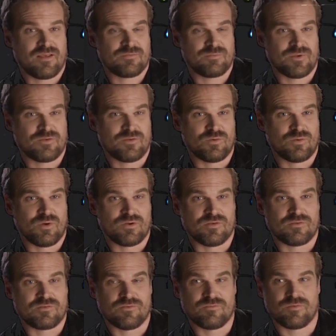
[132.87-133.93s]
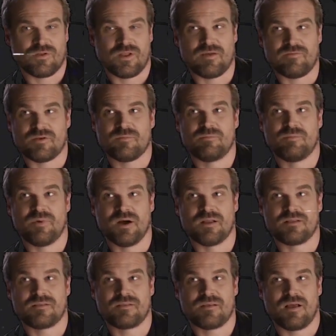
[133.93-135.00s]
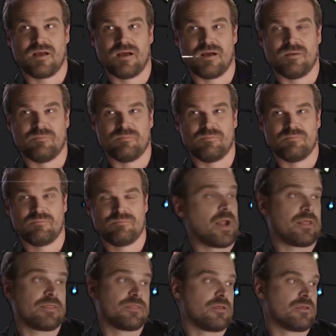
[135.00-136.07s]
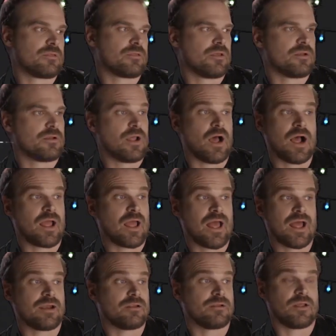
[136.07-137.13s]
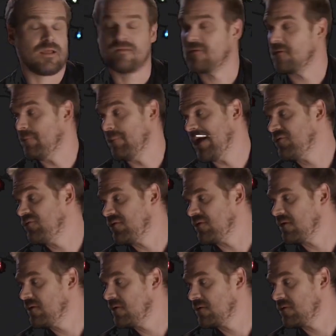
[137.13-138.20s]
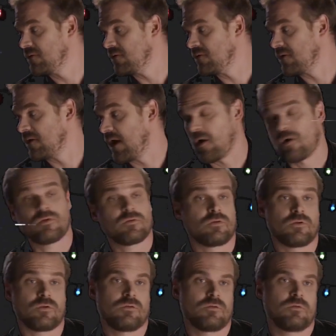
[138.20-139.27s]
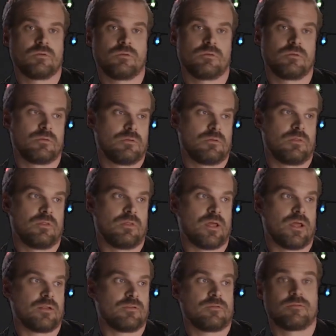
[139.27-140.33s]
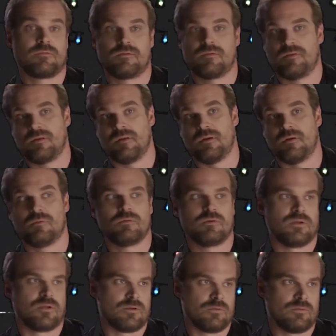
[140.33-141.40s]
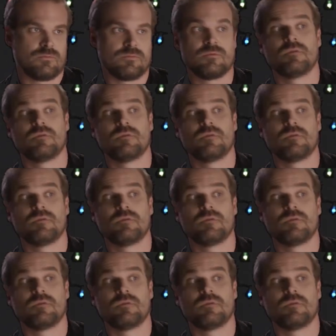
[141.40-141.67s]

asked me to audition for Eleven, but I think that I added a dimension to the character that, you know, I